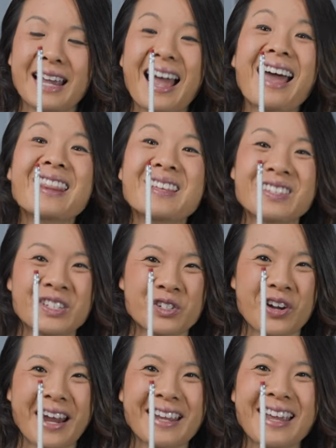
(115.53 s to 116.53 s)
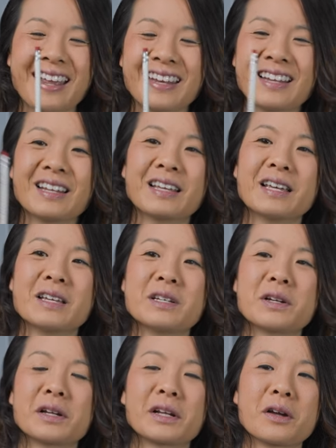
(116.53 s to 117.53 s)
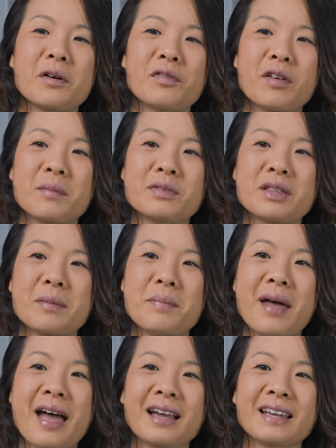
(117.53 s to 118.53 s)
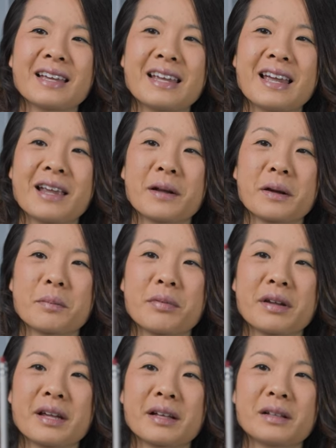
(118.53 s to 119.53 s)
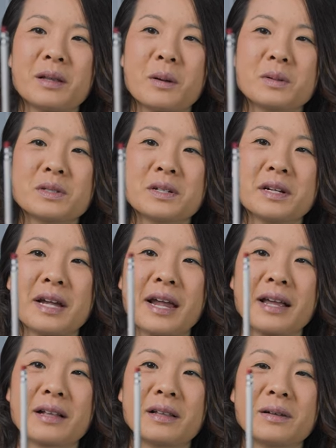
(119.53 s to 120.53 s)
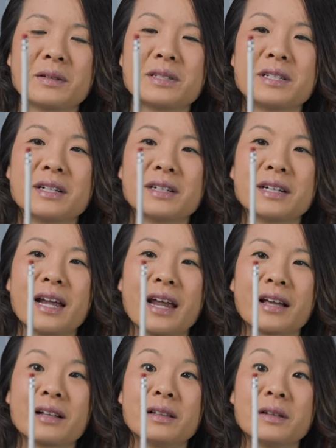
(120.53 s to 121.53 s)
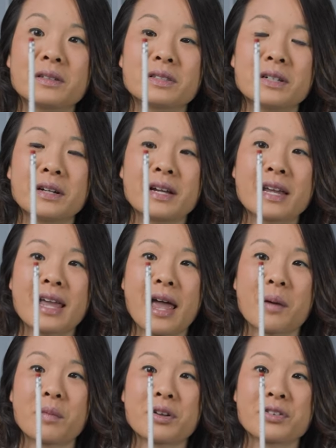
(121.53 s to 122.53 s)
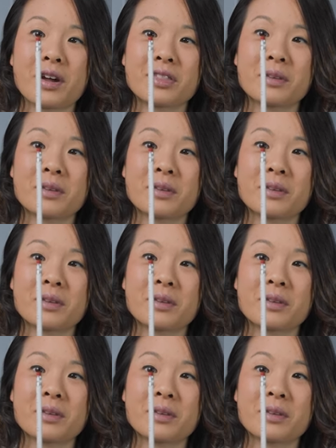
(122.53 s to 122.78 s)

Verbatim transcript: and then try again. So you're gonna go from to the back, you're gonna bring it closer and closer and closer. And when you're at